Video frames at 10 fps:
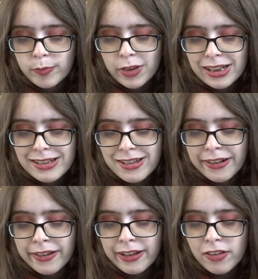
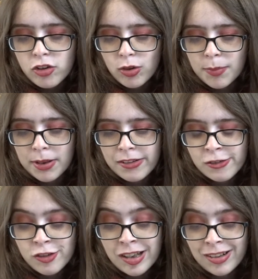Suddenly, the doorbells
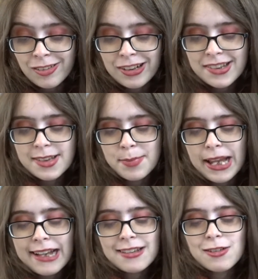jingled as a
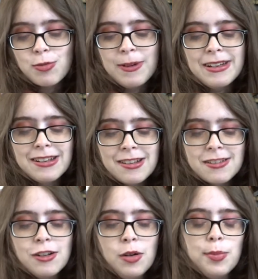blast of wind and
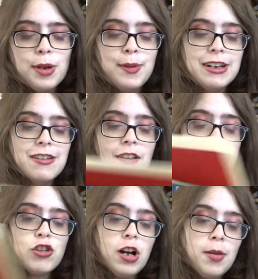snow blew into the
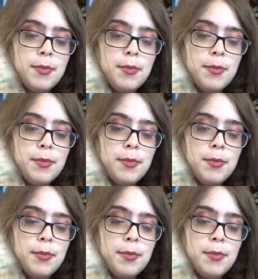shop.